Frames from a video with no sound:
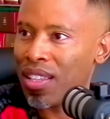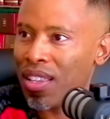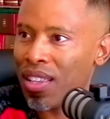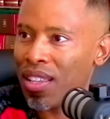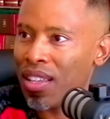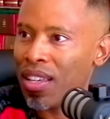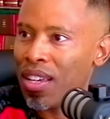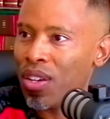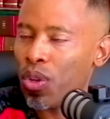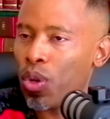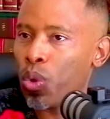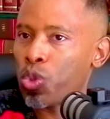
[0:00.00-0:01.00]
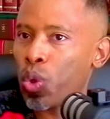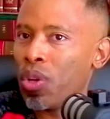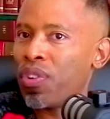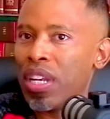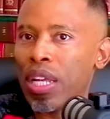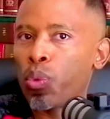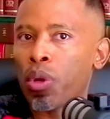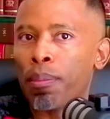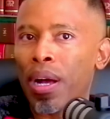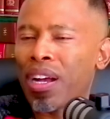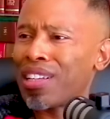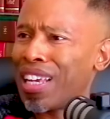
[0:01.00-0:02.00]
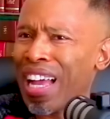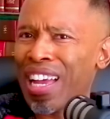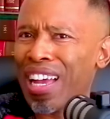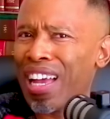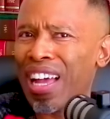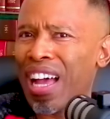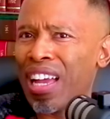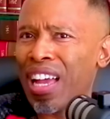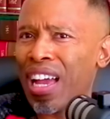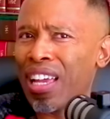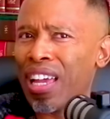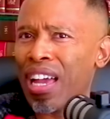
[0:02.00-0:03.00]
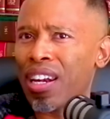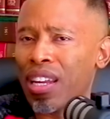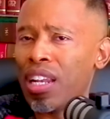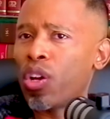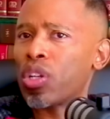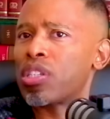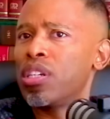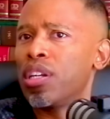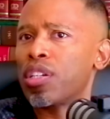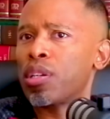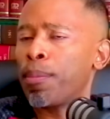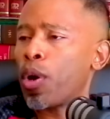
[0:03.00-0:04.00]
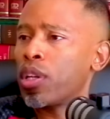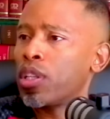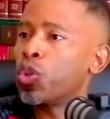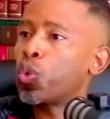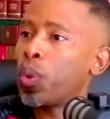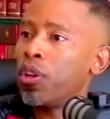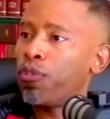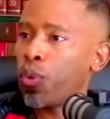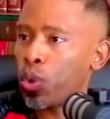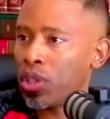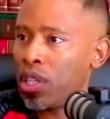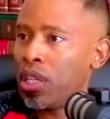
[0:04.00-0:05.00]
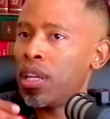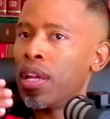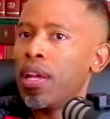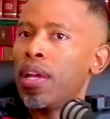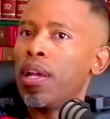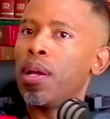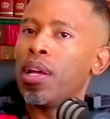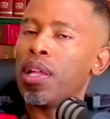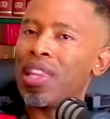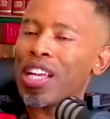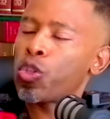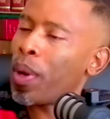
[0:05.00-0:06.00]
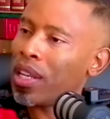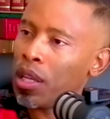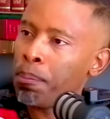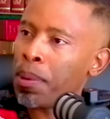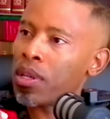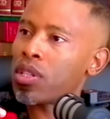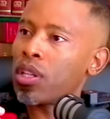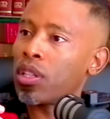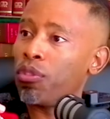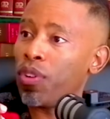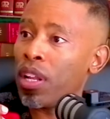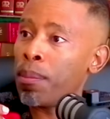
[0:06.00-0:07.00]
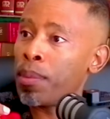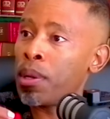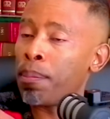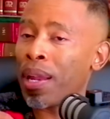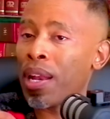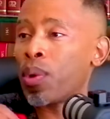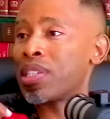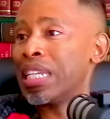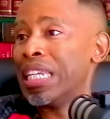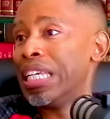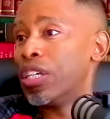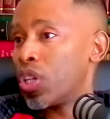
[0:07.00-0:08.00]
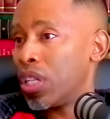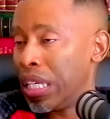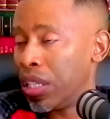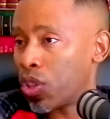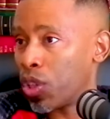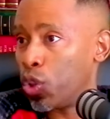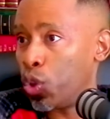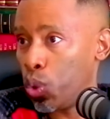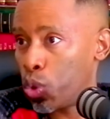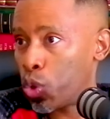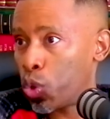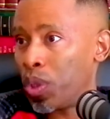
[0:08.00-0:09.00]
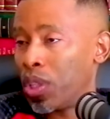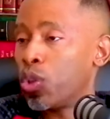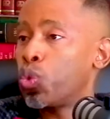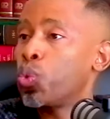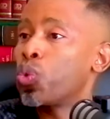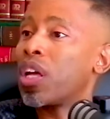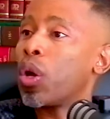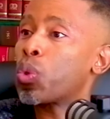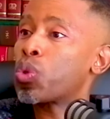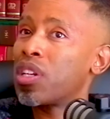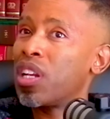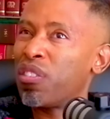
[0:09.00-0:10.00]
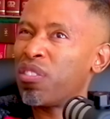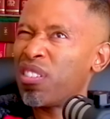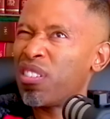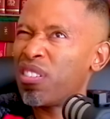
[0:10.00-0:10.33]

True. You know, so even network marketing, I, I, I really got serious about it in 2014. That's why I did personal development, but I was initially introduced to it in 2004